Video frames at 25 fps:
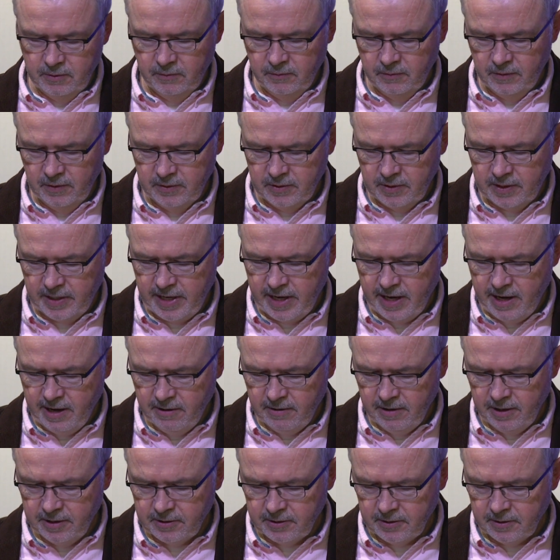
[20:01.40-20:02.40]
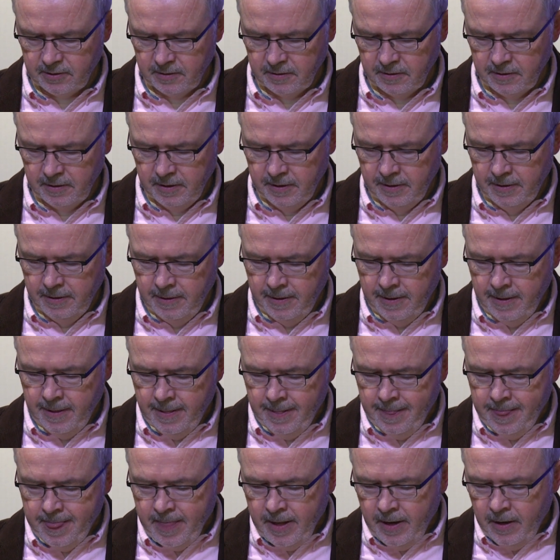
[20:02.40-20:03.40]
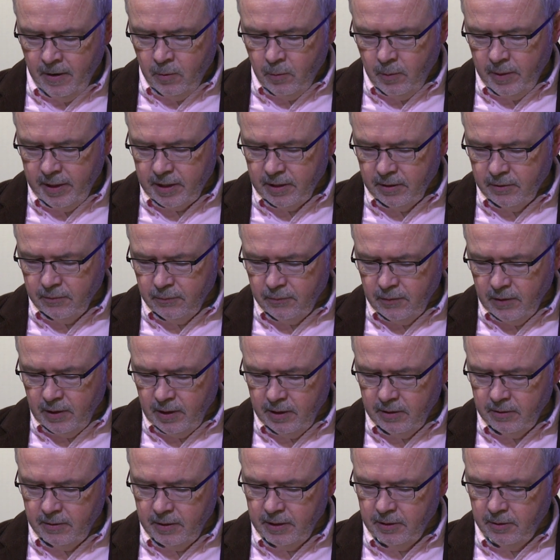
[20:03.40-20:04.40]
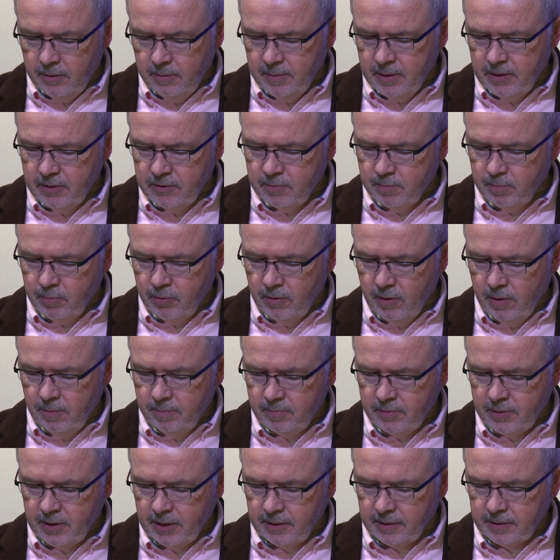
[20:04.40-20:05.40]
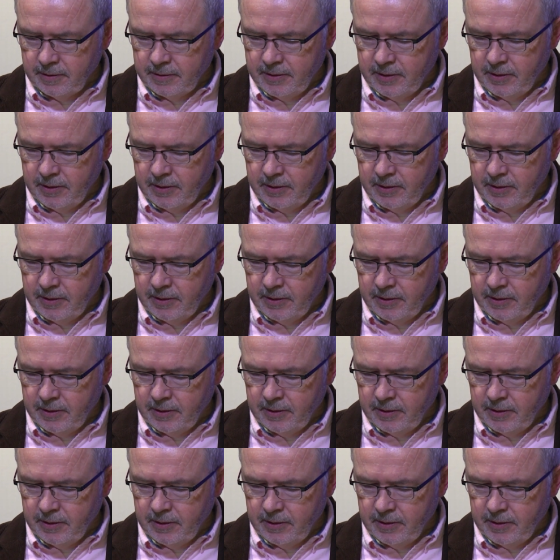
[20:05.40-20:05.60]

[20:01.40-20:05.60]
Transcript: of his character, we can follow Hillman's prompting